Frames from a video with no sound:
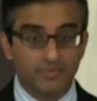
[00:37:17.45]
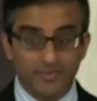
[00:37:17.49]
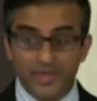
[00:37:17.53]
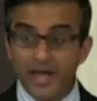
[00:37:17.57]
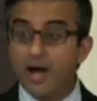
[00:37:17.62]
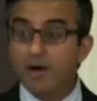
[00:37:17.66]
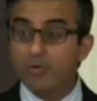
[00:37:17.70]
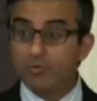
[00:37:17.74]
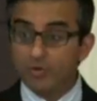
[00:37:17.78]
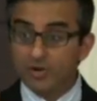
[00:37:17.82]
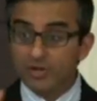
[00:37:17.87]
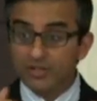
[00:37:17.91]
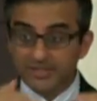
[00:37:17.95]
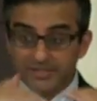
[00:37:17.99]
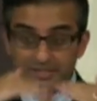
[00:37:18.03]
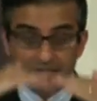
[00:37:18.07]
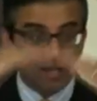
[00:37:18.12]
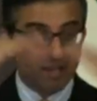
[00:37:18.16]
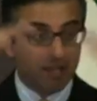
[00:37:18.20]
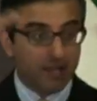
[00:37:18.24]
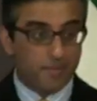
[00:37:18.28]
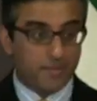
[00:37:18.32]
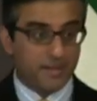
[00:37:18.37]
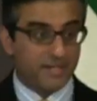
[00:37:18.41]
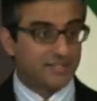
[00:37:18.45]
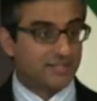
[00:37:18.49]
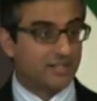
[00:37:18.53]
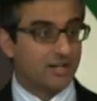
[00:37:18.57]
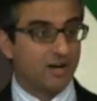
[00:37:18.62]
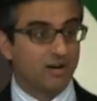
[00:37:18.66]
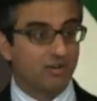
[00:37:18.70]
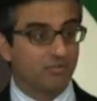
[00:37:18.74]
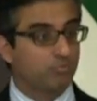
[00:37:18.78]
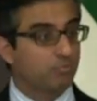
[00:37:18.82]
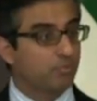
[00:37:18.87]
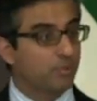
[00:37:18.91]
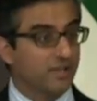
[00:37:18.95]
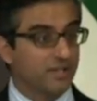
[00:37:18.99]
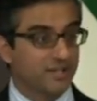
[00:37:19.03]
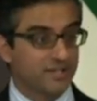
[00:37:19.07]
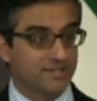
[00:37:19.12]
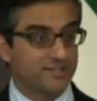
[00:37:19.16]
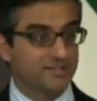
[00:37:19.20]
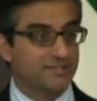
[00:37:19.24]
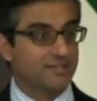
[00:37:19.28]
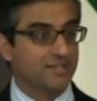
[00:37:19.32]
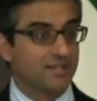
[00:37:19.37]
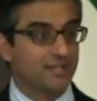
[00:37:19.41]
that was the limit of
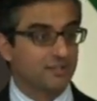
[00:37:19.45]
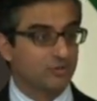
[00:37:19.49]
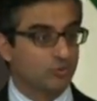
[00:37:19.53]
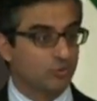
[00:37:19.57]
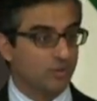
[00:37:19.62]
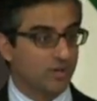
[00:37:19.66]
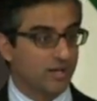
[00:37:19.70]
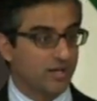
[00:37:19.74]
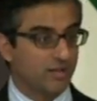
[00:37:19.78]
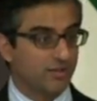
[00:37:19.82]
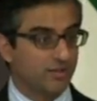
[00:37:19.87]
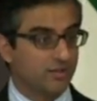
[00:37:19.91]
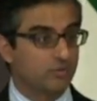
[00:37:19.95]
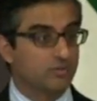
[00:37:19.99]
place as well.